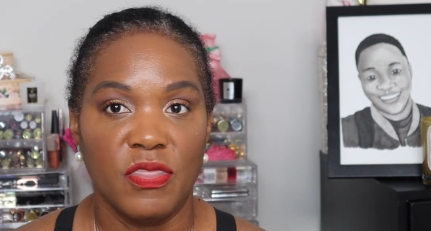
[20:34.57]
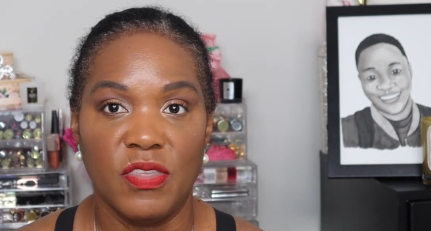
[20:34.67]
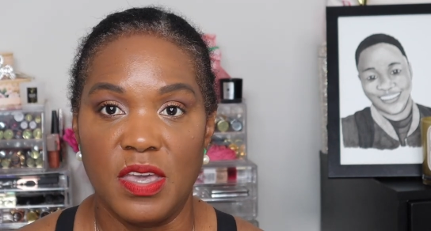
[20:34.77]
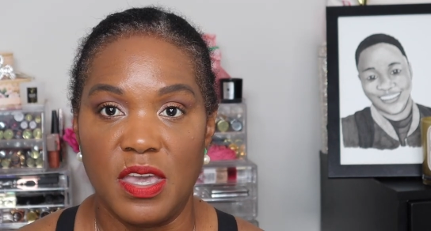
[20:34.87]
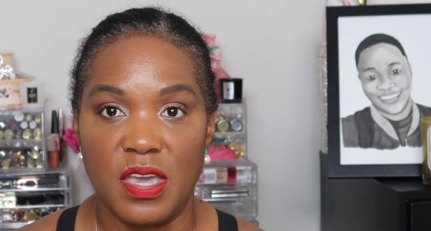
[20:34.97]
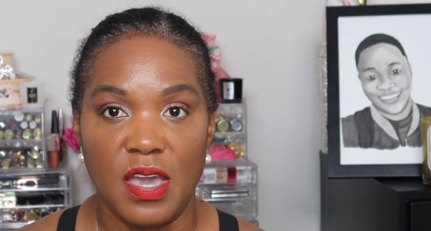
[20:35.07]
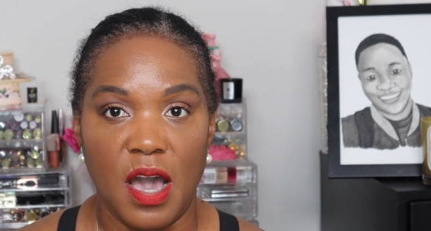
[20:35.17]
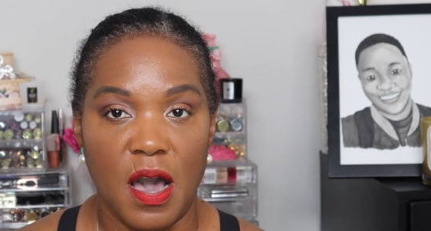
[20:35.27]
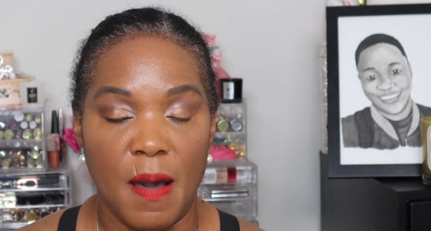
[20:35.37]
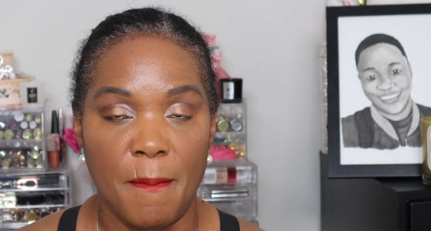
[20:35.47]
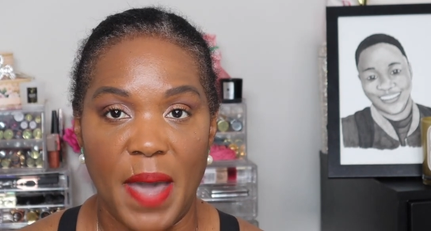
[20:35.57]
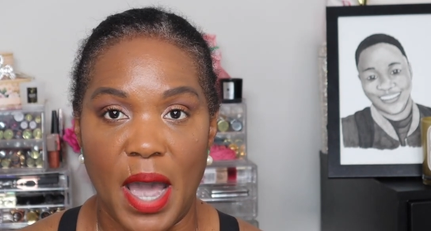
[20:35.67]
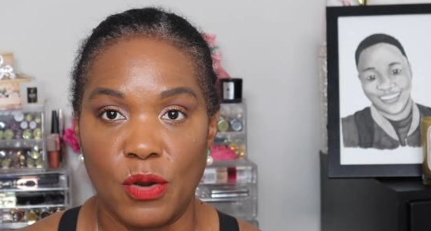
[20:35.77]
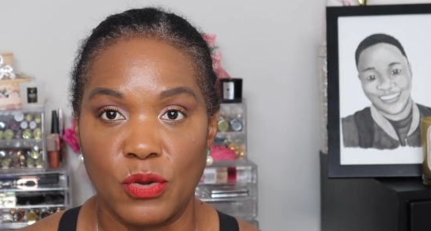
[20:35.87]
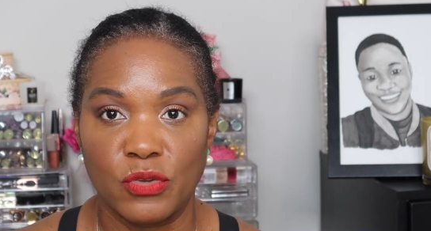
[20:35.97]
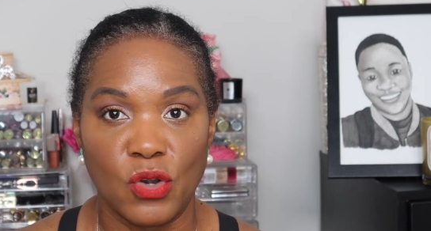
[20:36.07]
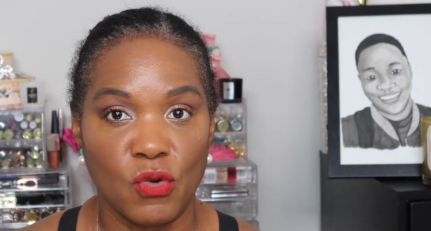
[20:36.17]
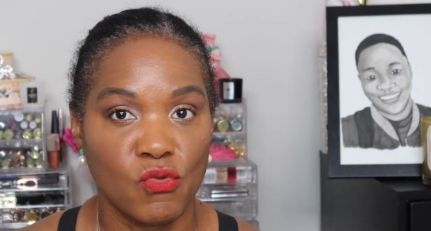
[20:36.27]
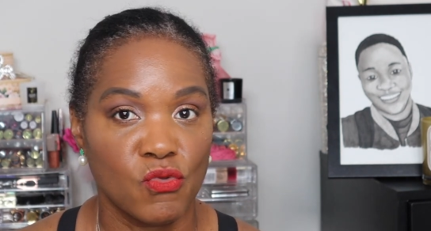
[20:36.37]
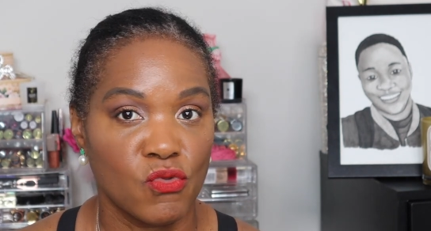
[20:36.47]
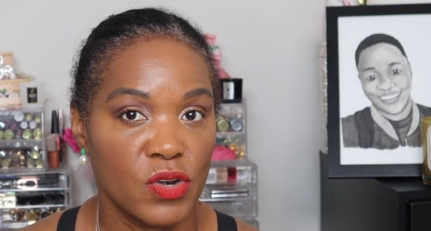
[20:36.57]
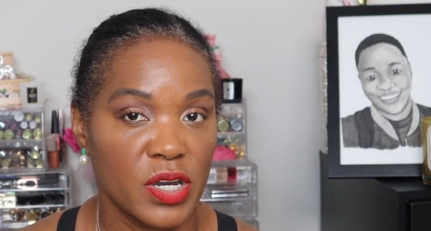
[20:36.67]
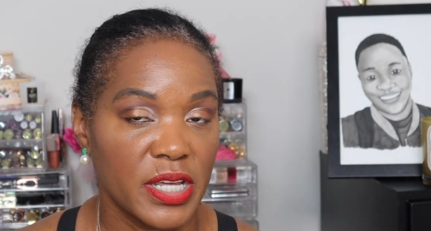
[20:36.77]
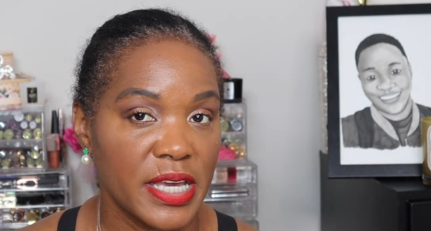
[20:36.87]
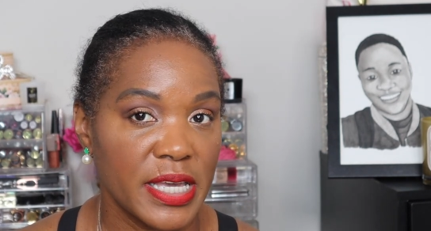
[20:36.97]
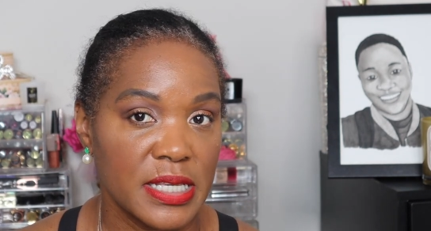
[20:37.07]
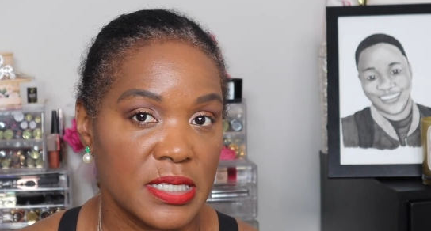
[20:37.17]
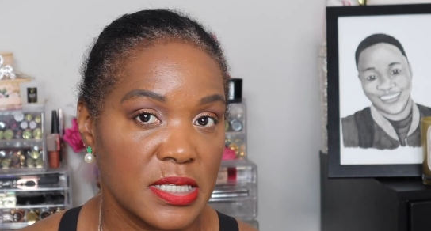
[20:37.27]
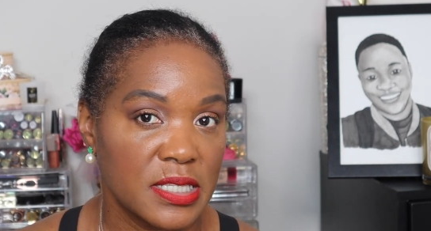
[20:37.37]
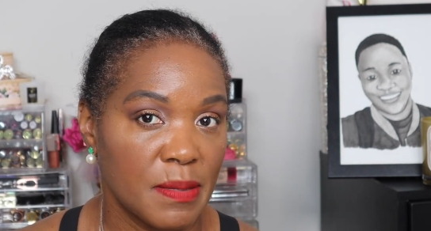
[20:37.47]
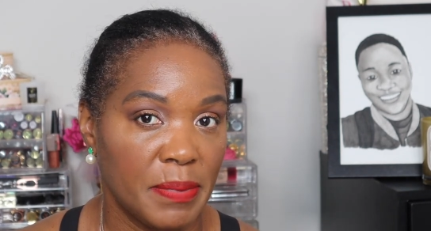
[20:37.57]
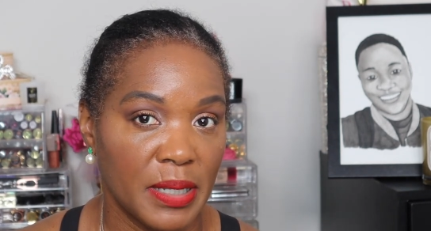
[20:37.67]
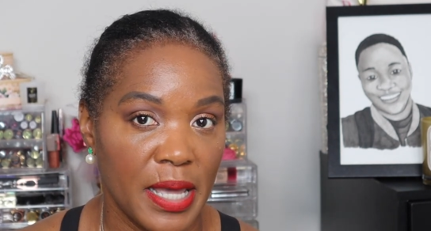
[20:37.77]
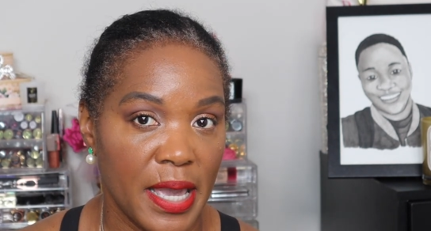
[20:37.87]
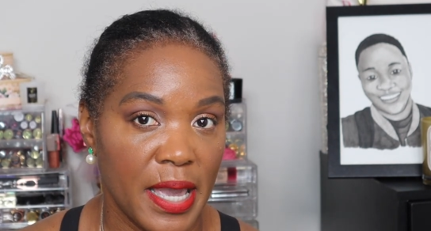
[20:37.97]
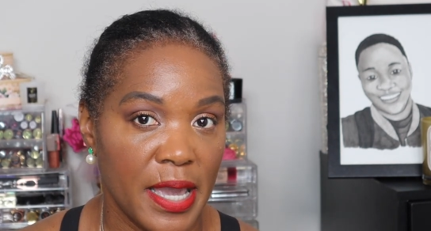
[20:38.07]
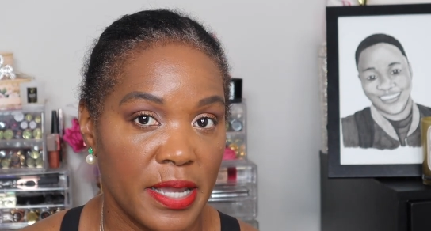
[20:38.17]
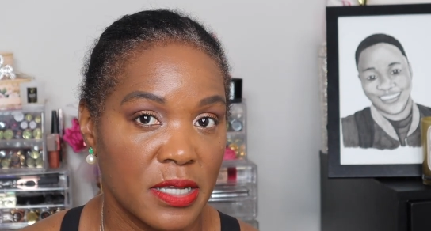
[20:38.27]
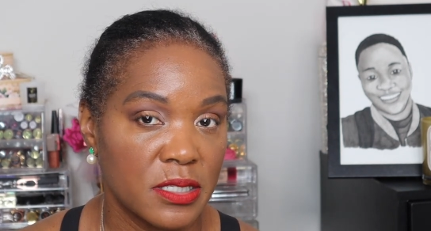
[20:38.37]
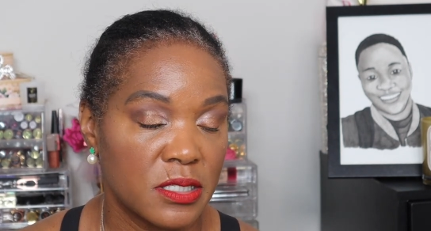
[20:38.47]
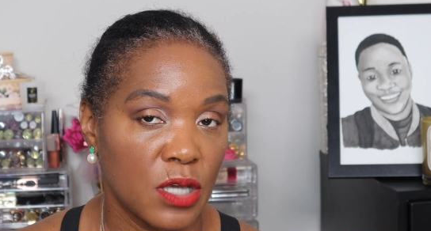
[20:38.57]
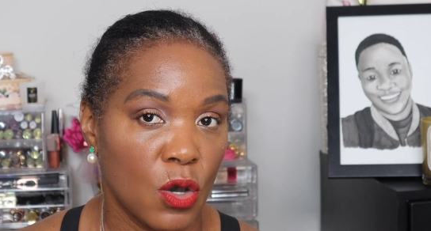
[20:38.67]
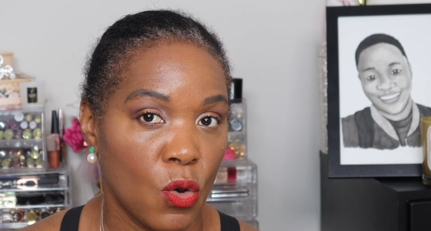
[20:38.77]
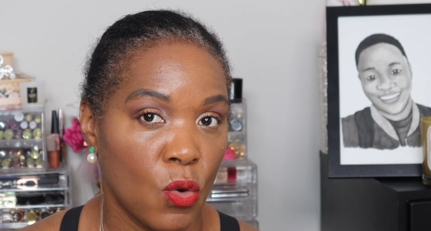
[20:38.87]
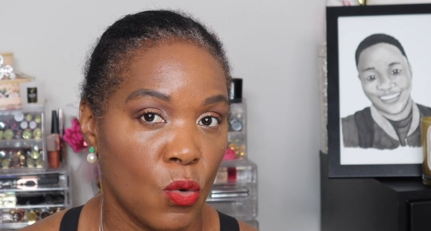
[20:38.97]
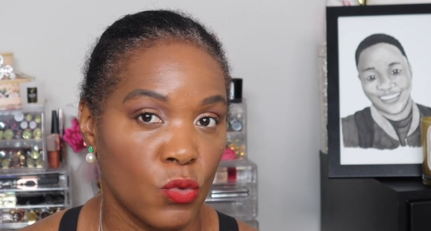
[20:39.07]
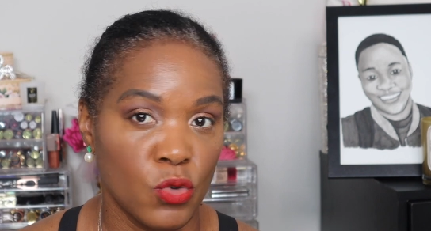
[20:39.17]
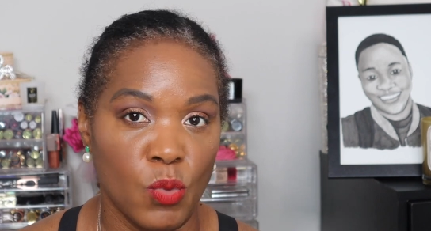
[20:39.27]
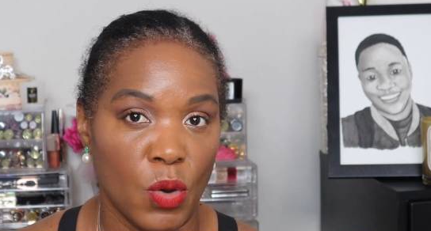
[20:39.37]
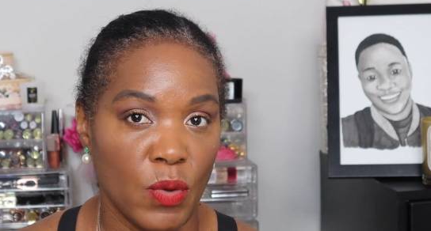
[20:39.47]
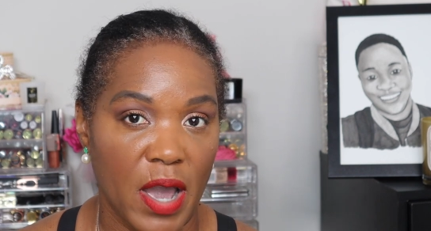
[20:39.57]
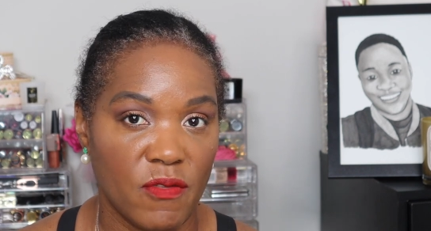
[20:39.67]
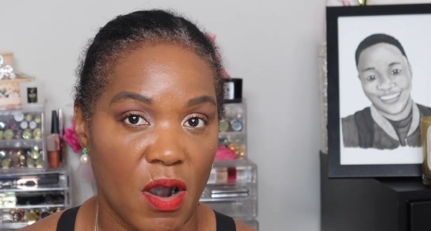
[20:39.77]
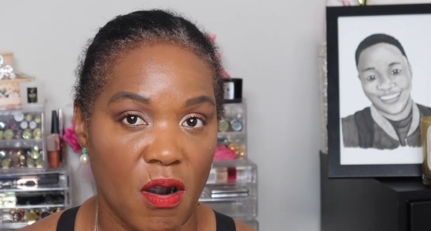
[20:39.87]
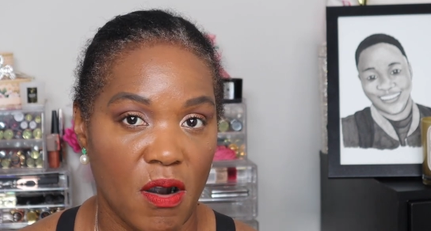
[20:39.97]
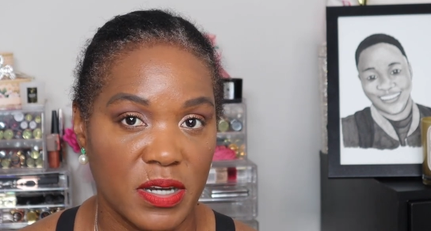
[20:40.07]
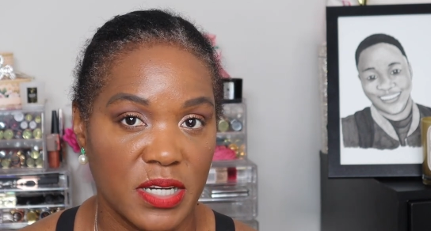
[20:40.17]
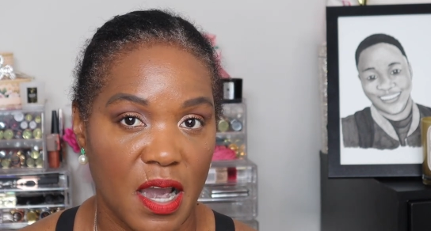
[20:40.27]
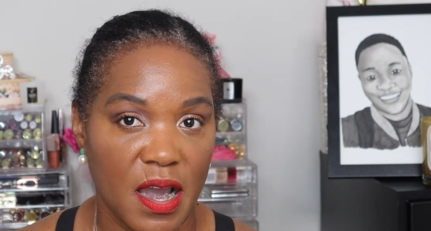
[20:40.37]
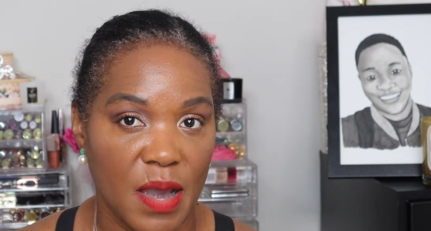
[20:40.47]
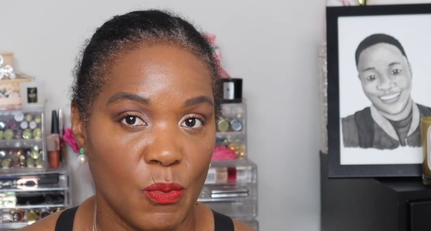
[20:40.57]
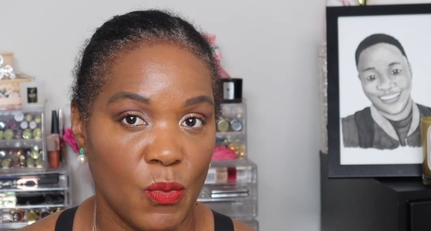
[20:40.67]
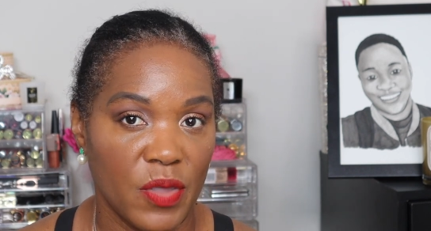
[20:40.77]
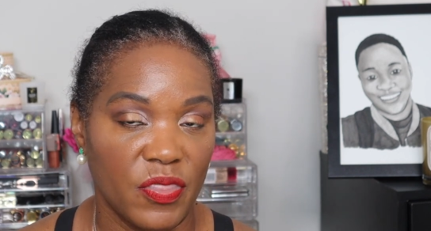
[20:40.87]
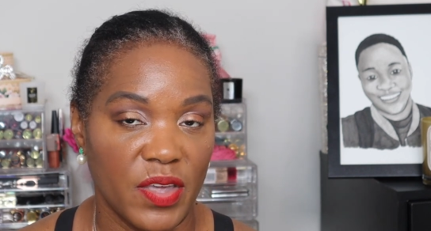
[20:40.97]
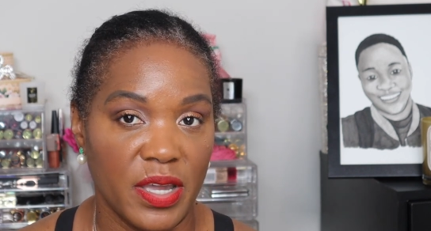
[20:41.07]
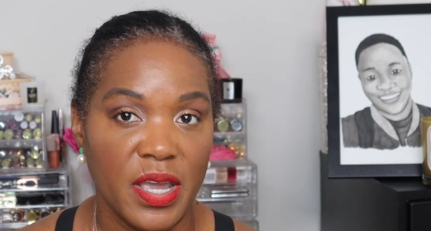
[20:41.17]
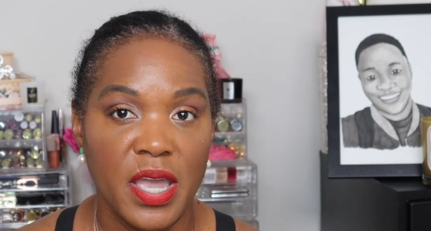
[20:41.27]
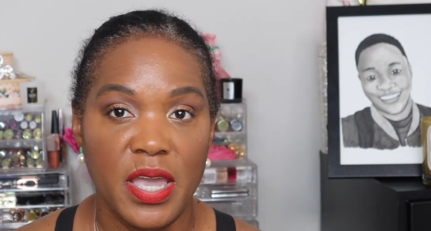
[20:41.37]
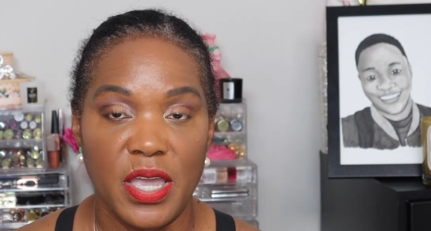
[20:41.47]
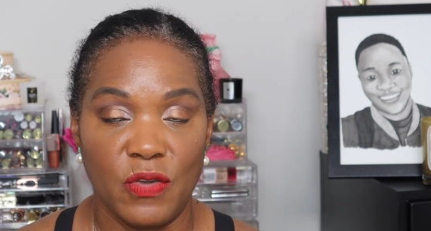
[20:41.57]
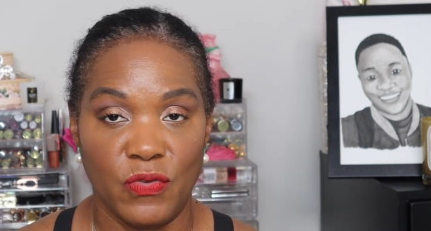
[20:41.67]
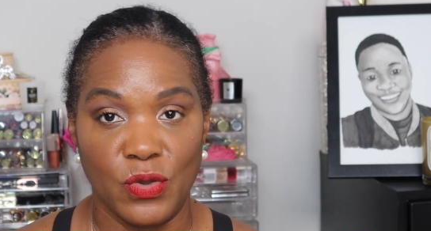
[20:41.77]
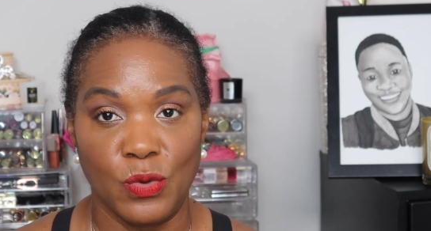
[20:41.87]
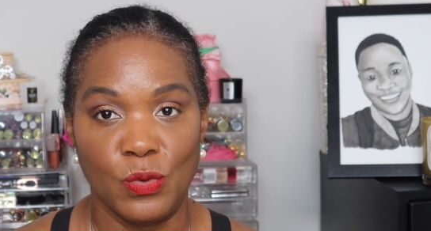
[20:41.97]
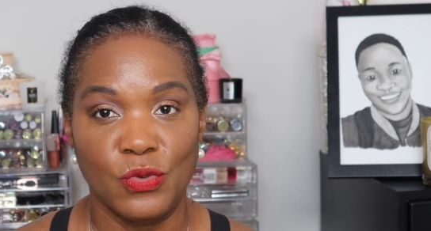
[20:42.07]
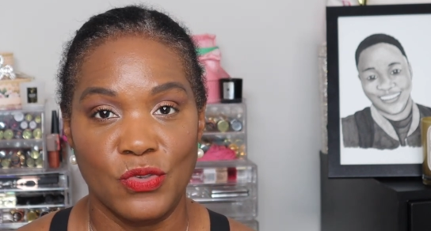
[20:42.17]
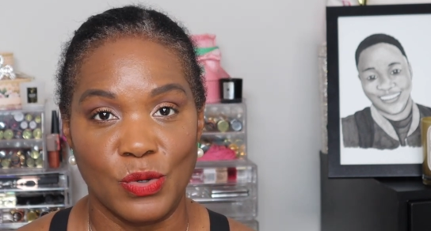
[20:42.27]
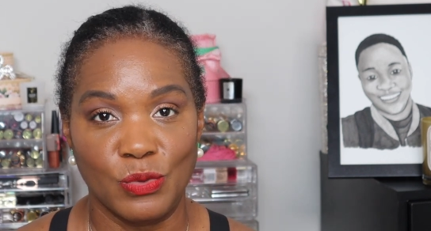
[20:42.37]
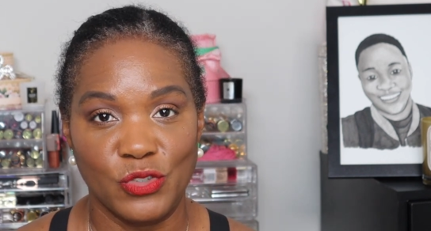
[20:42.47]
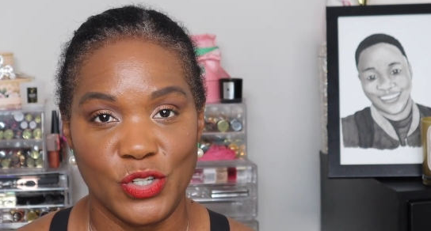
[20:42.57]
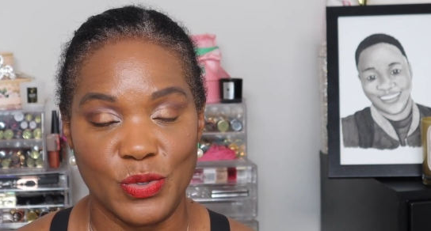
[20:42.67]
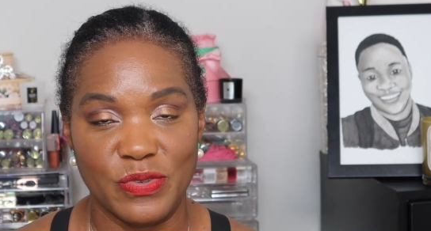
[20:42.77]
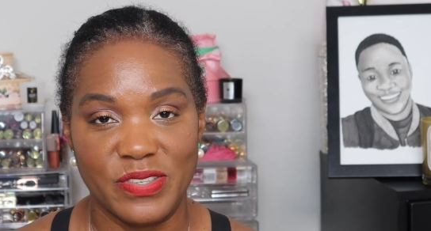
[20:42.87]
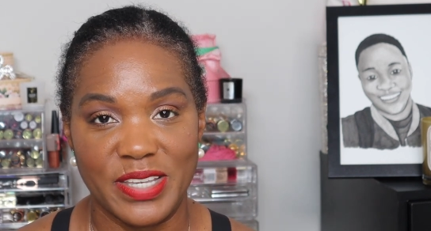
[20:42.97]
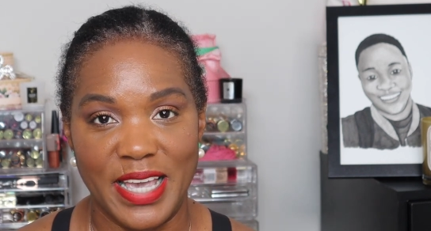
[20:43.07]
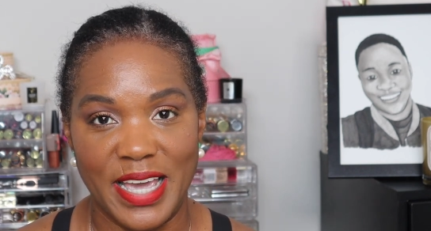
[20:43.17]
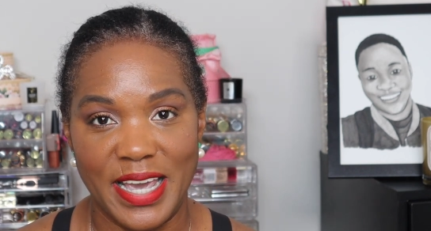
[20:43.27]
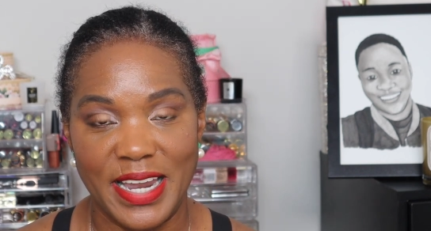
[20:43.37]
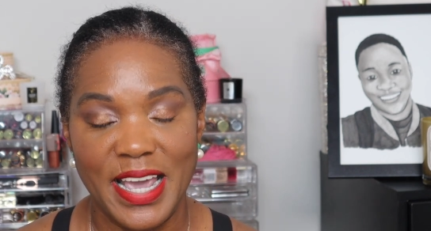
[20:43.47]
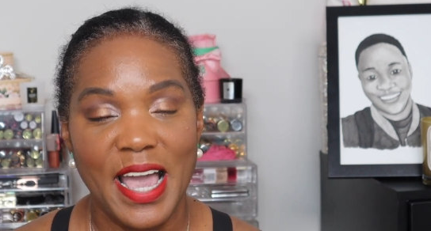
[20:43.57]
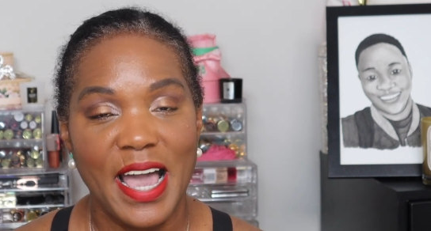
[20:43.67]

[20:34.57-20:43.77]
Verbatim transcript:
Speaker 1: The powders are really easy to blend, so you won't have a hard time with it if you so choose to get it.